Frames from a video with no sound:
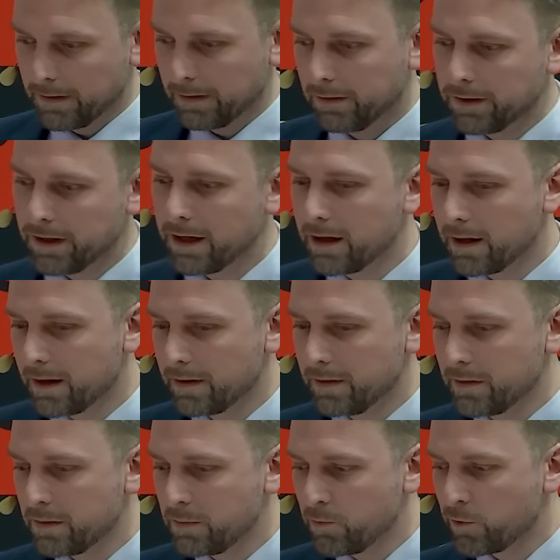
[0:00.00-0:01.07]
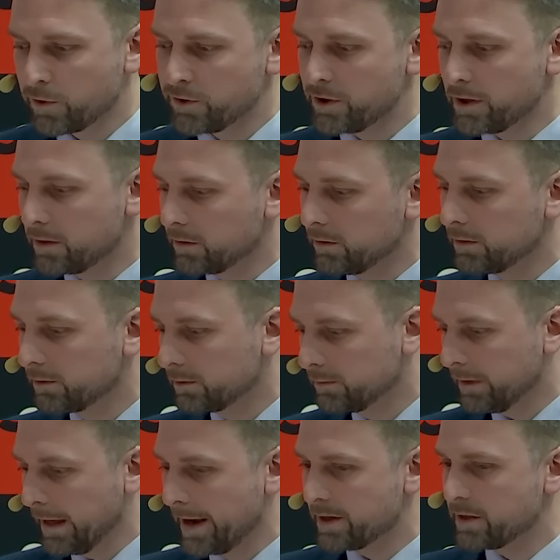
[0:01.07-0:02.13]
looking at the more general
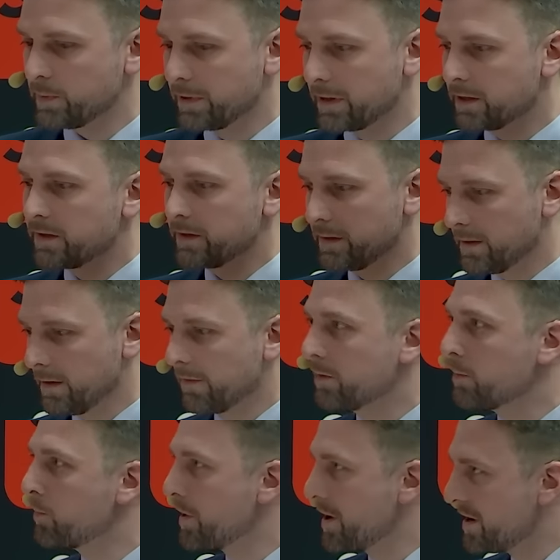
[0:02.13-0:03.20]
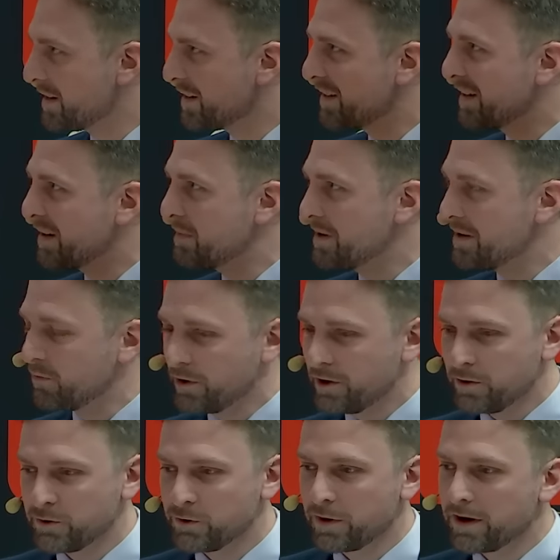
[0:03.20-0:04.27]
aspects of the brain, I mean, when
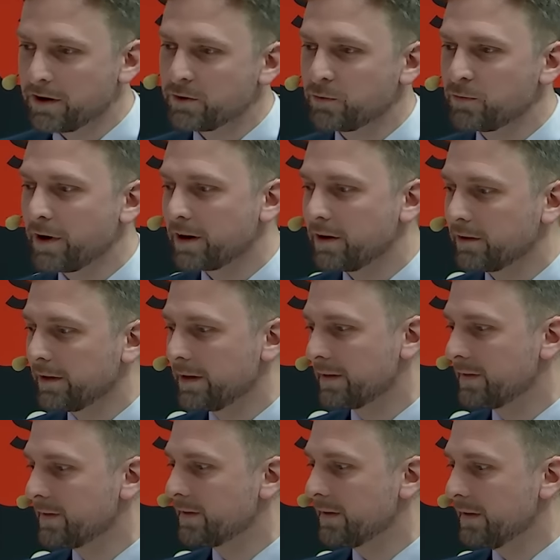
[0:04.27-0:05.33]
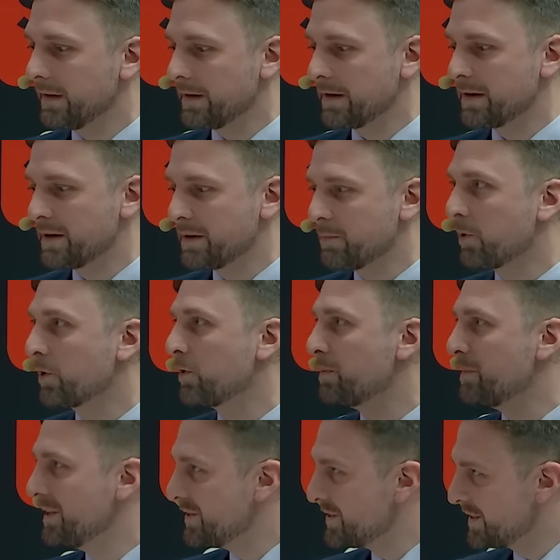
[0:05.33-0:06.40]
you're trying to regulate
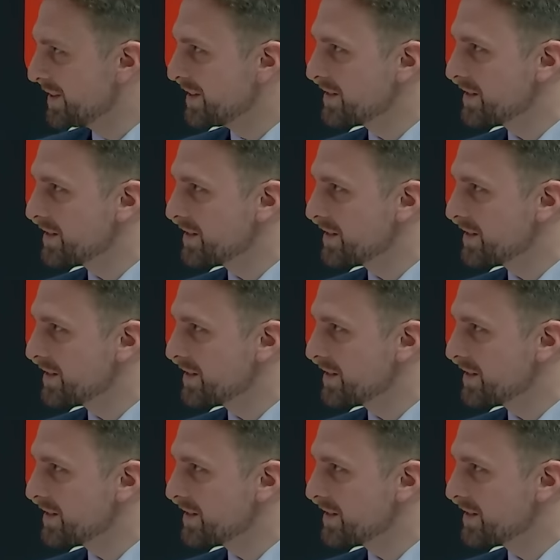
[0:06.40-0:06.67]
monoamines in